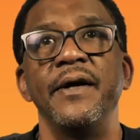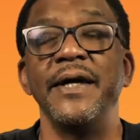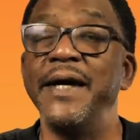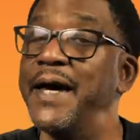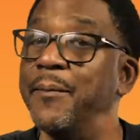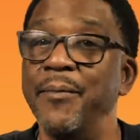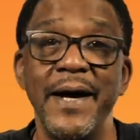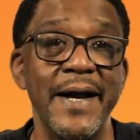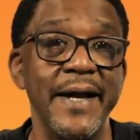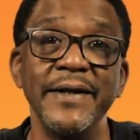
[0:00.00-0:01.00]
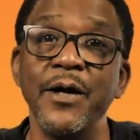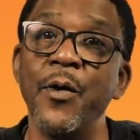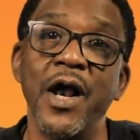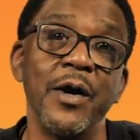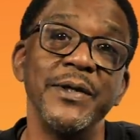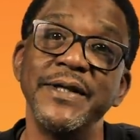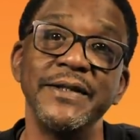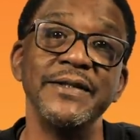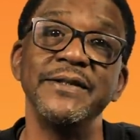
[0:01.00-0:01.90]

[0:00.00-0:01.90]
he had a bright idea, why don't we take